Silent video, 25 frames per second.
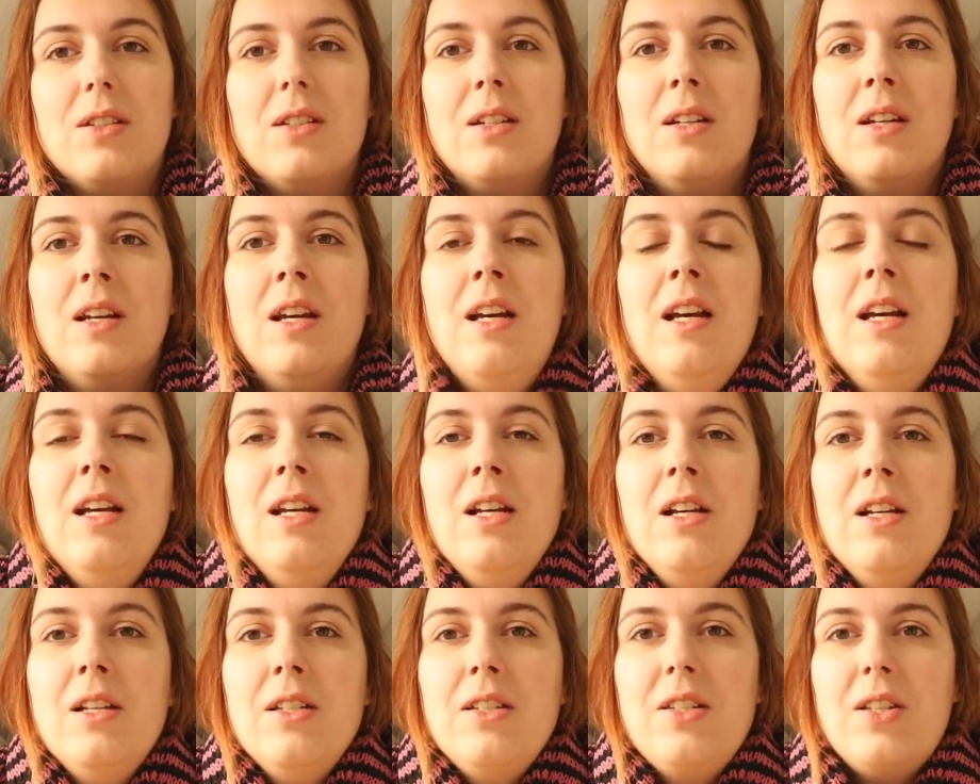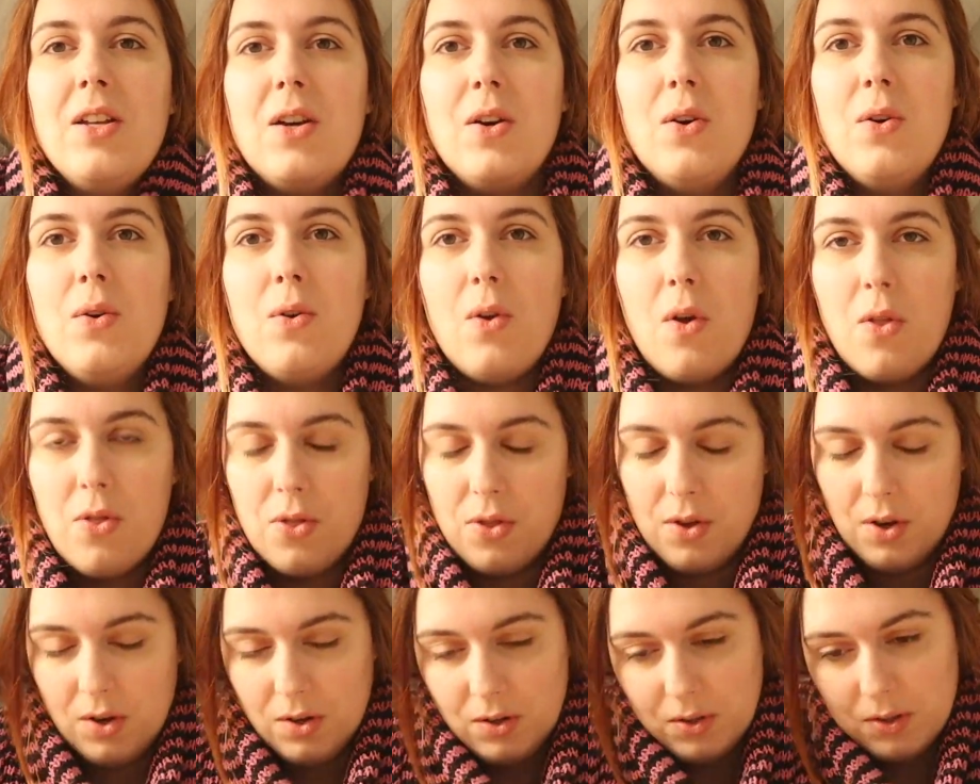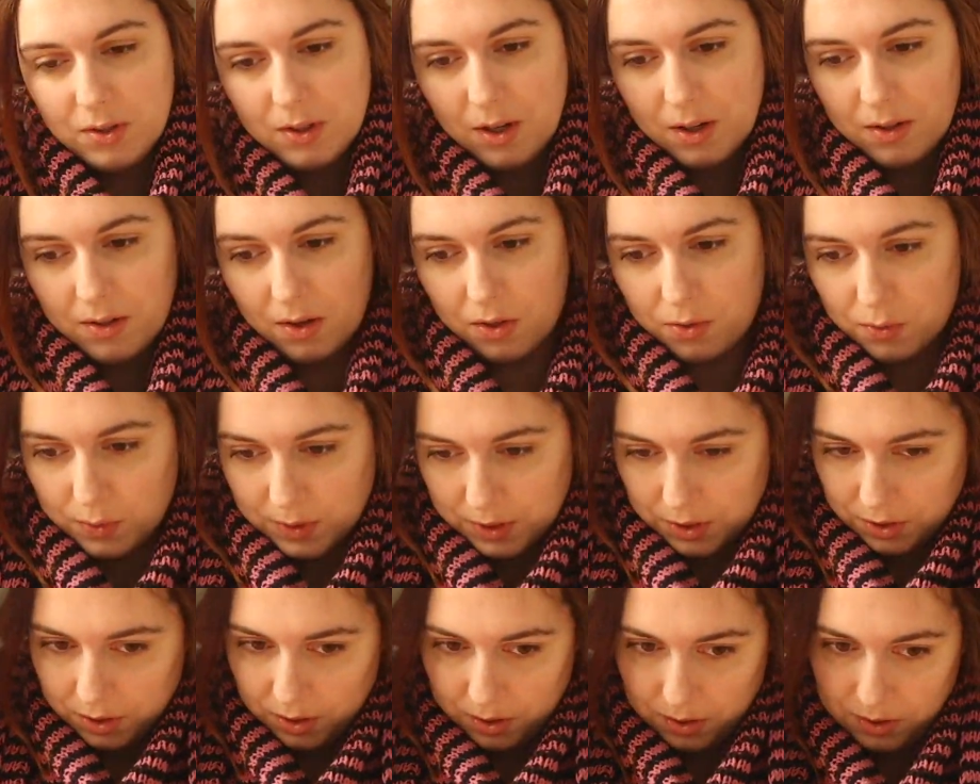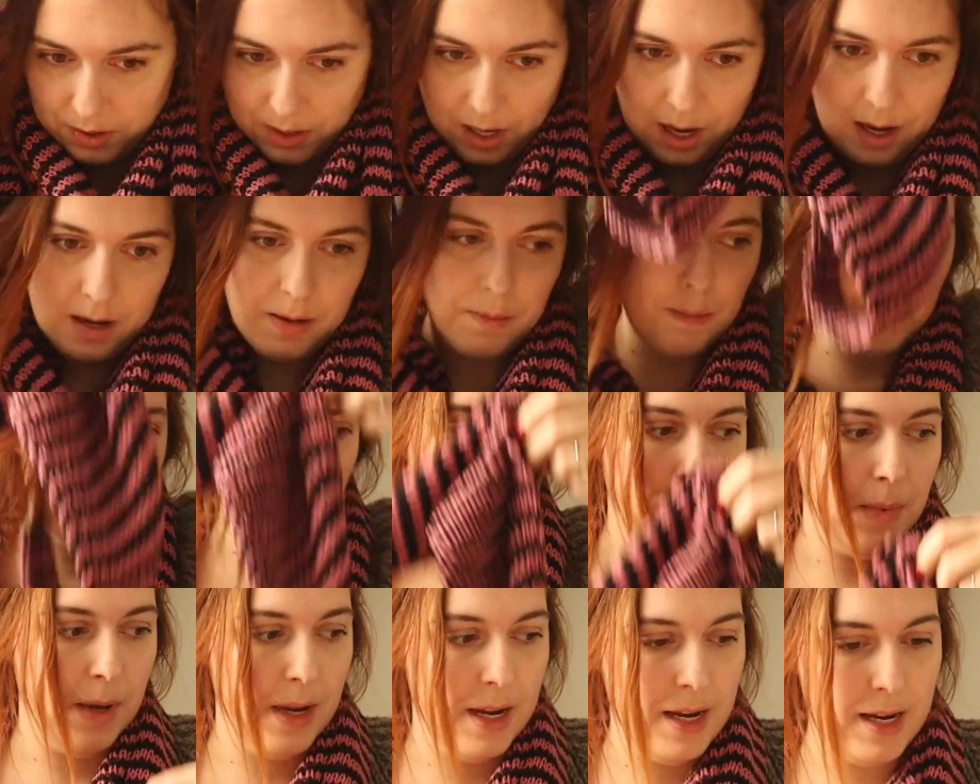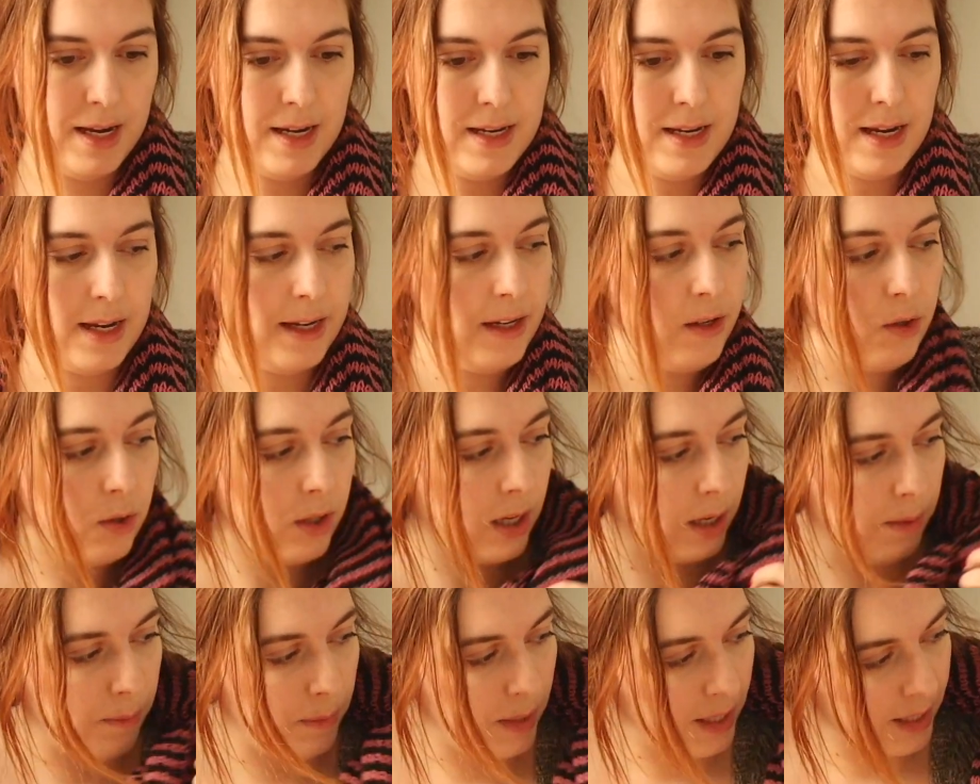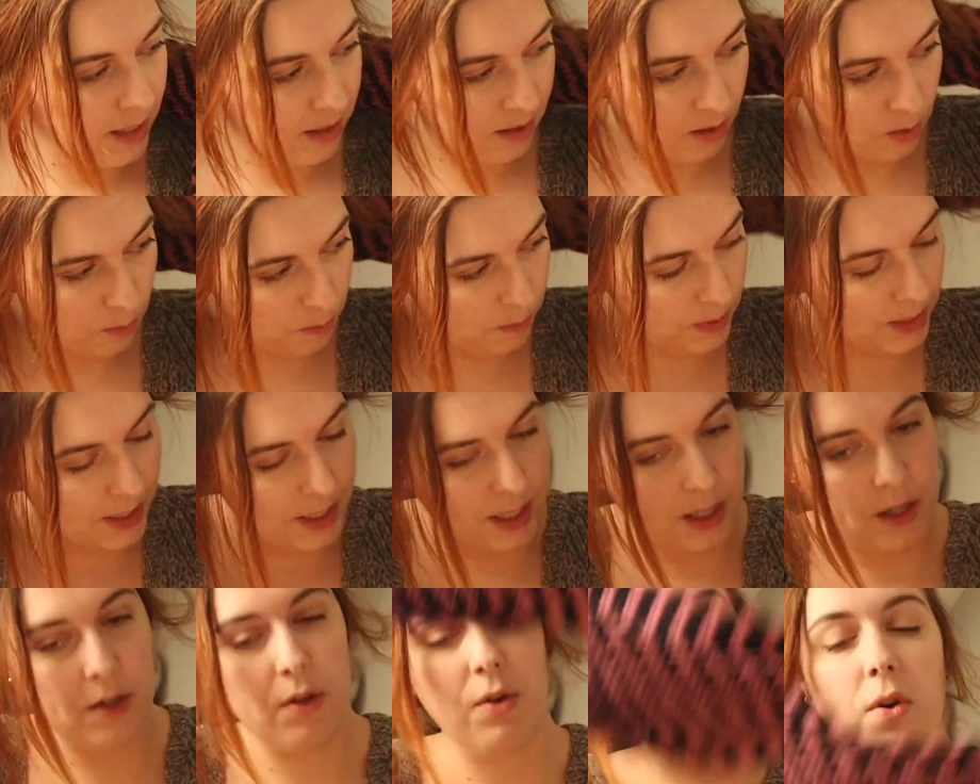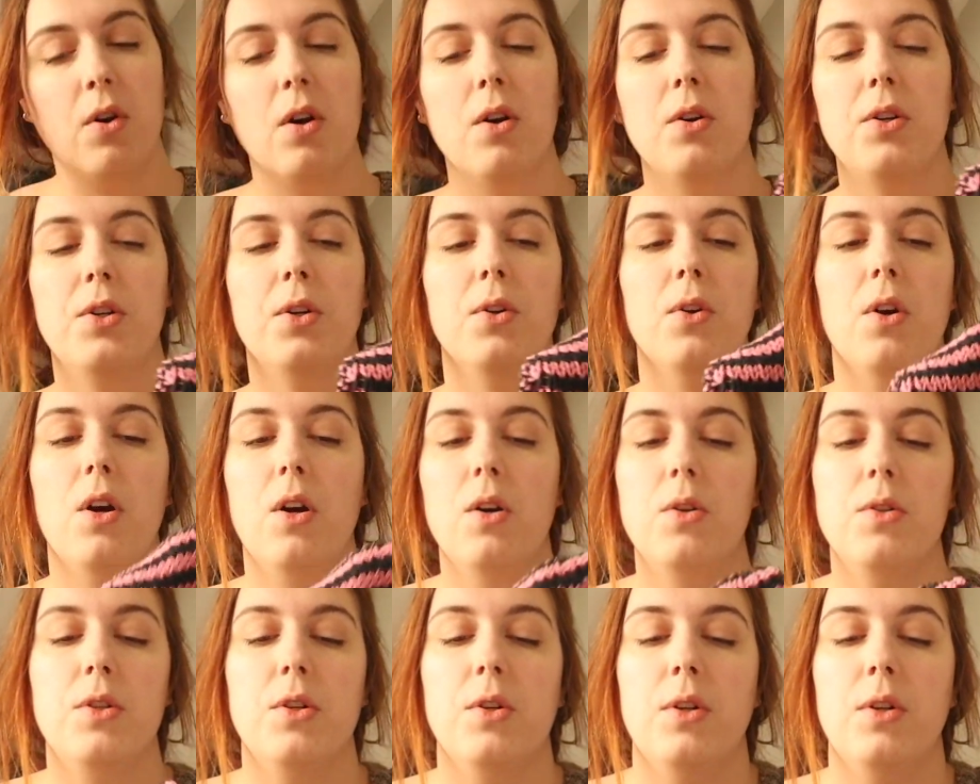Mm-hmm. So those are the 3 shawls I made, and you can make it completely your own.